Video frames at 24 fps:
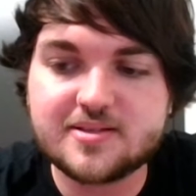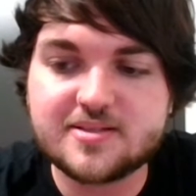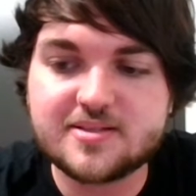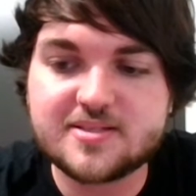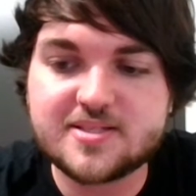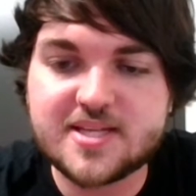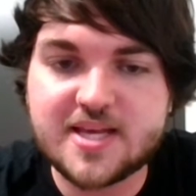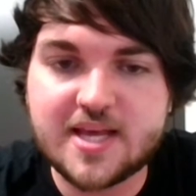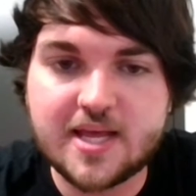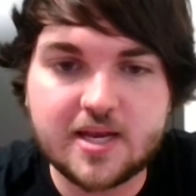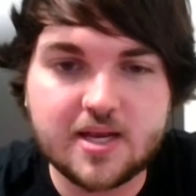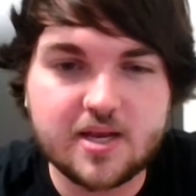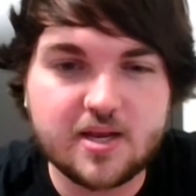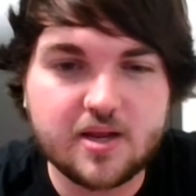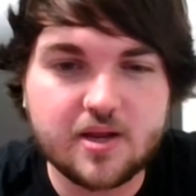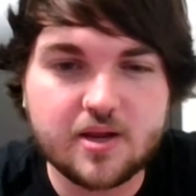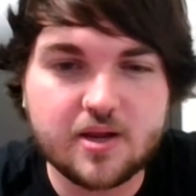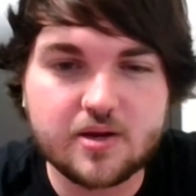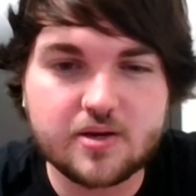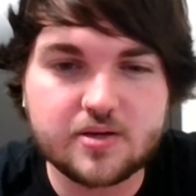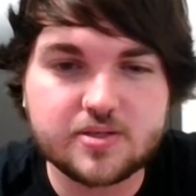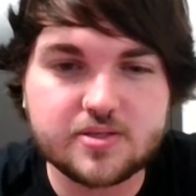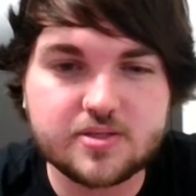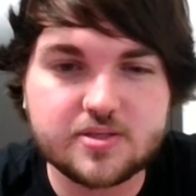10
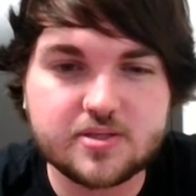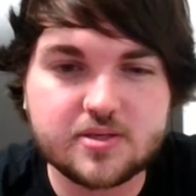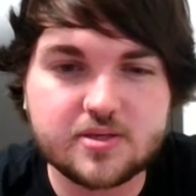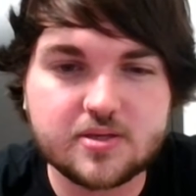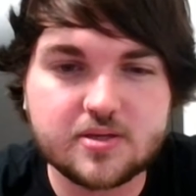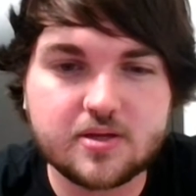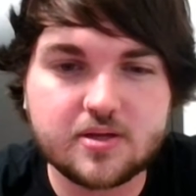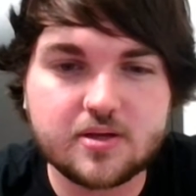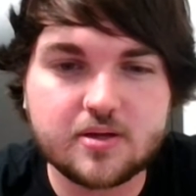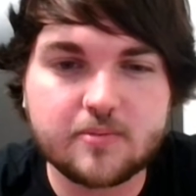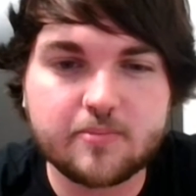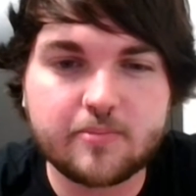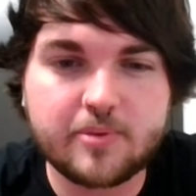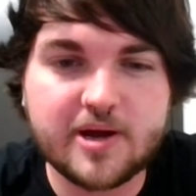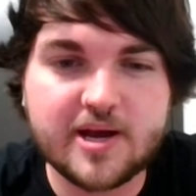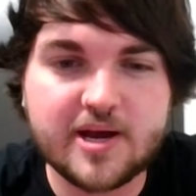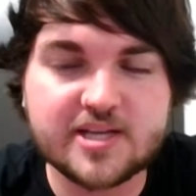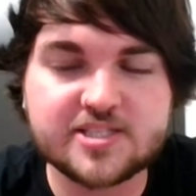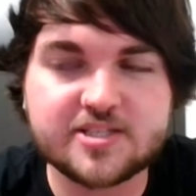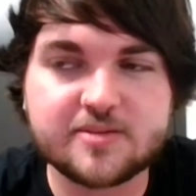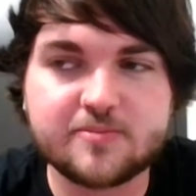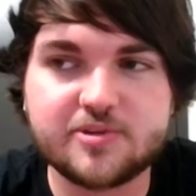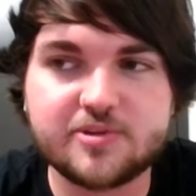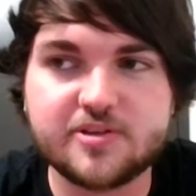years,
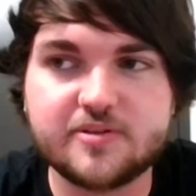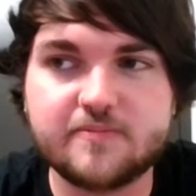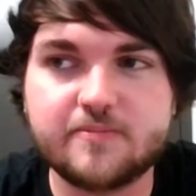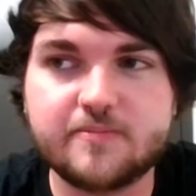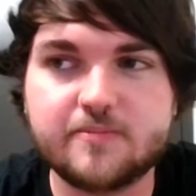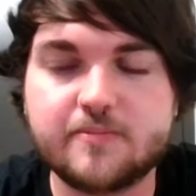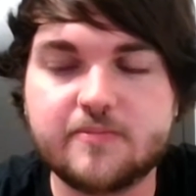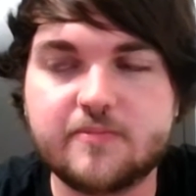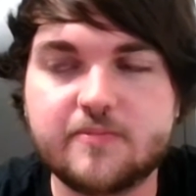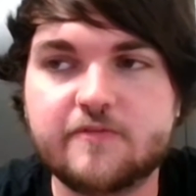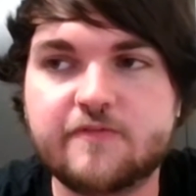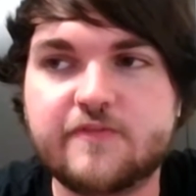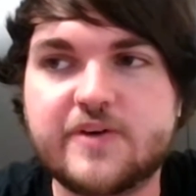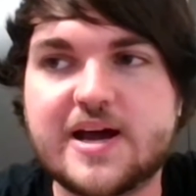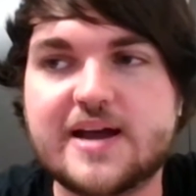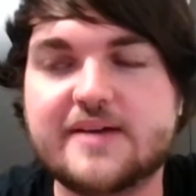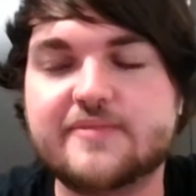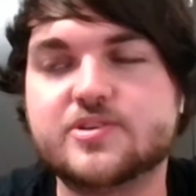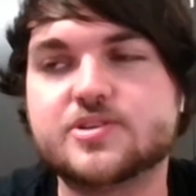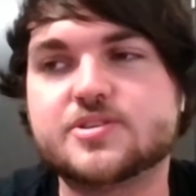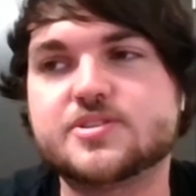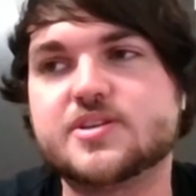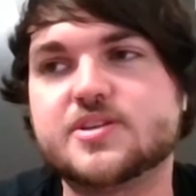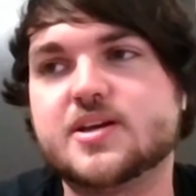possibly 5
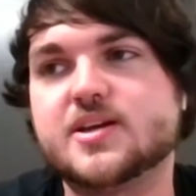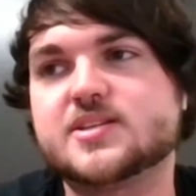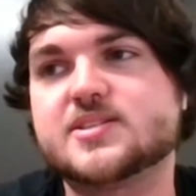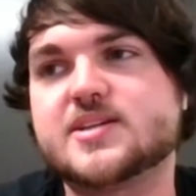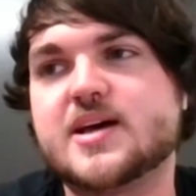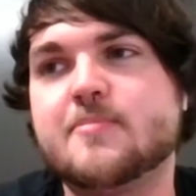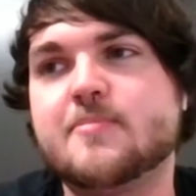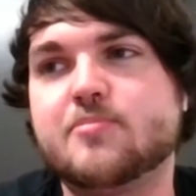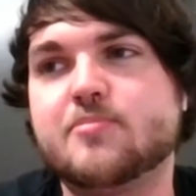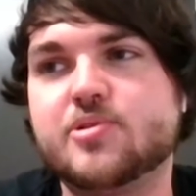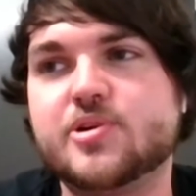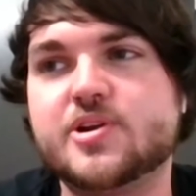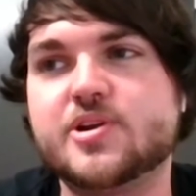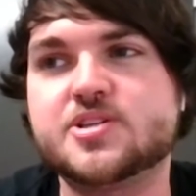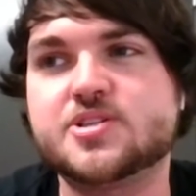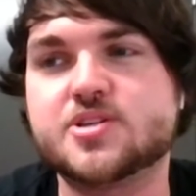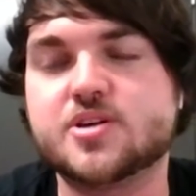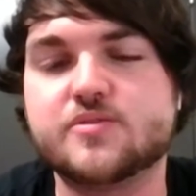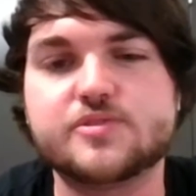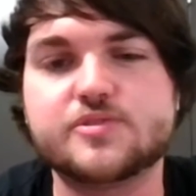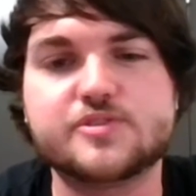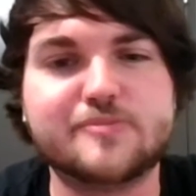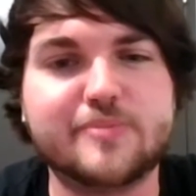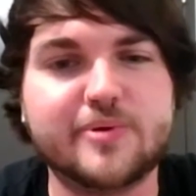or 6. I'm pretty sure
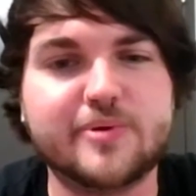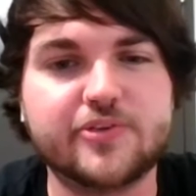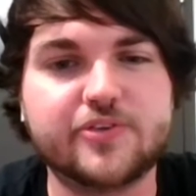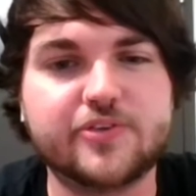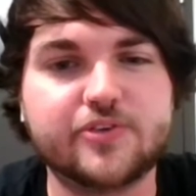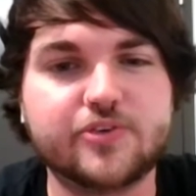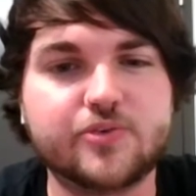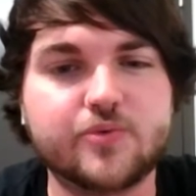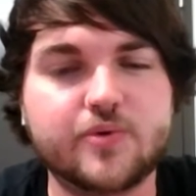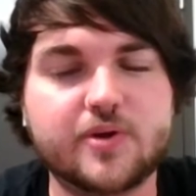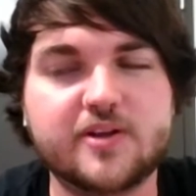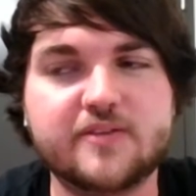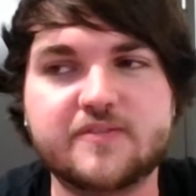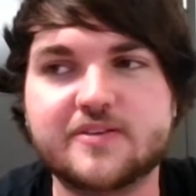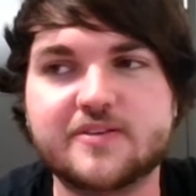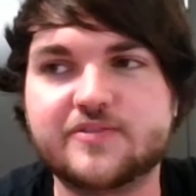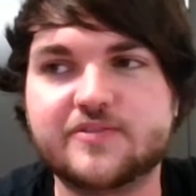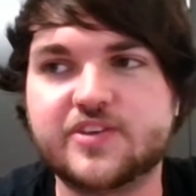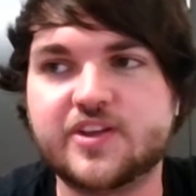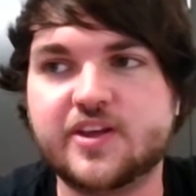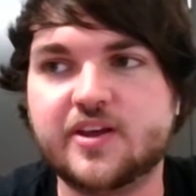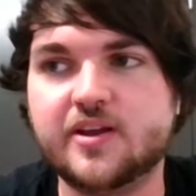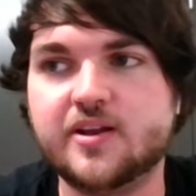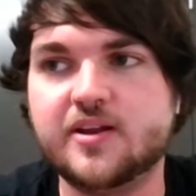it was built in
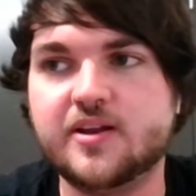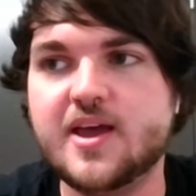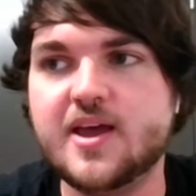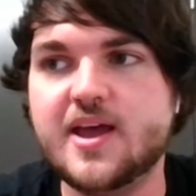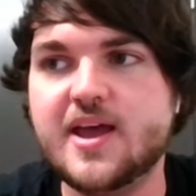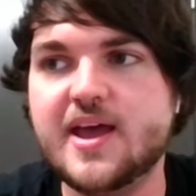2015.